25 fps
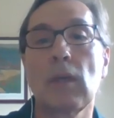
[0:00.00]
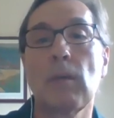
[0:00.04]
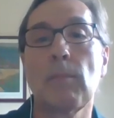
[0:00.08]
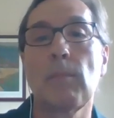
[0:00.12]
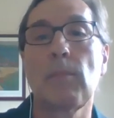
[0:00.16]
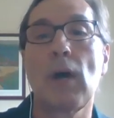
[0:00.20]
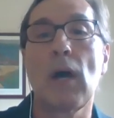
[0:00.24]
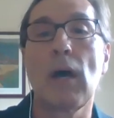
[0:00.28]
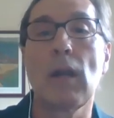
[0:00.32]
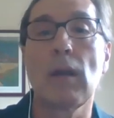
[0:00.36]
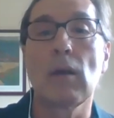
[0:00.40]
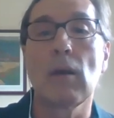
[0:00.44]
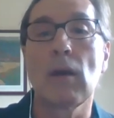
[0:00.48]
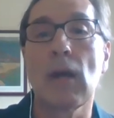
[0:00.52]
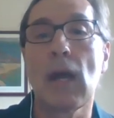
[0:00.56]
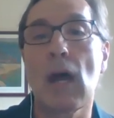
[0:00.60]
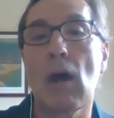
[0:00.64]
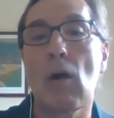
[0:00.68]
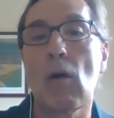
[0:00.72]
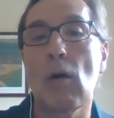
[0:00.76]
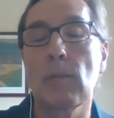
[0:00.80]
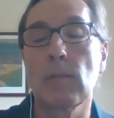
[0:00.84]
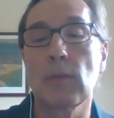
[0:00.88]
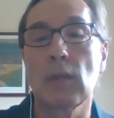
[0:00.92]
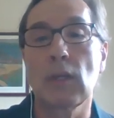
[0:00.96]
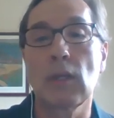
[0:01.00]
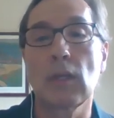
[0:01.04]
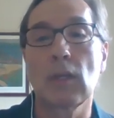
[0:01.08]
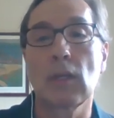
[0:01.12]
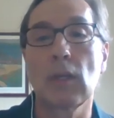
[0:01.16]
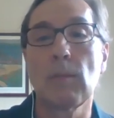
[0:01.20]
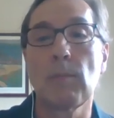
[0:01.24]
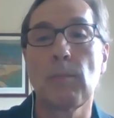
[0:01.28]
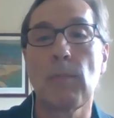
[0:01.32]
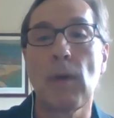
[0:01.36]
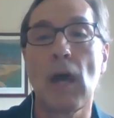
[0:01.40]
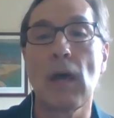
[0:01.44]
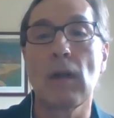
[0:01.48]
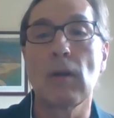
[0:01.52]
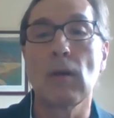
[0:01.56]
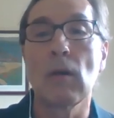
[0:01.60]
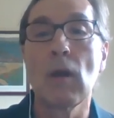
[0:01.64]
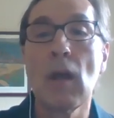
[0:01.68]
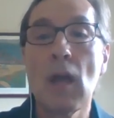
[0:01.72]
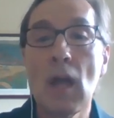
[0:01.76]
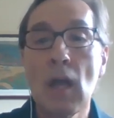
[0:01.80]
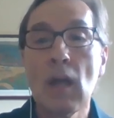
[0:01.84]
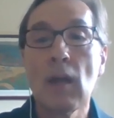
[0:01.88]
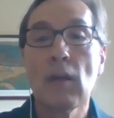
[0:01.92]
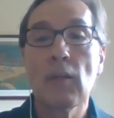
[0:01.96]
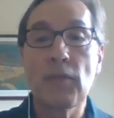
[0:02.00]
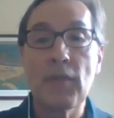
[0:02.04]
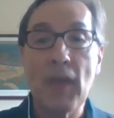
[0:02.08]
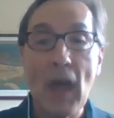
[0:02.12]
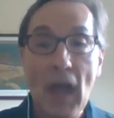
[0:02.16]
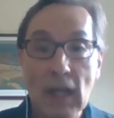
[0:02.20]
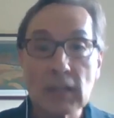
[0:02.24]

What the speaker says: I'm going to get better, how I'm going to get better.